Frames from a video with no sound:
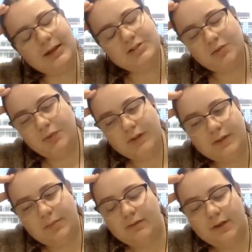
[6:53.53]
I don't think
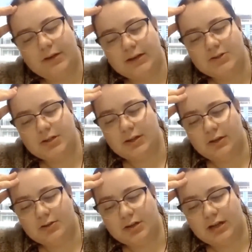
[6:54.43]
that my foundation in
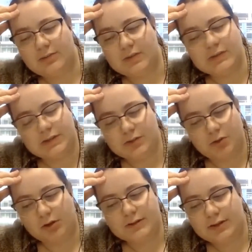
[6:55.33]
Logic Games is as
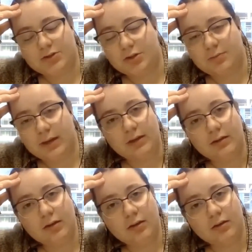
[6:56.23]
strong as it should be
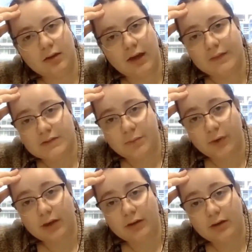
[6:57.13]
at this
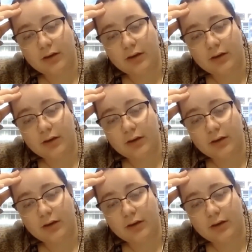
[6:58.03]
point.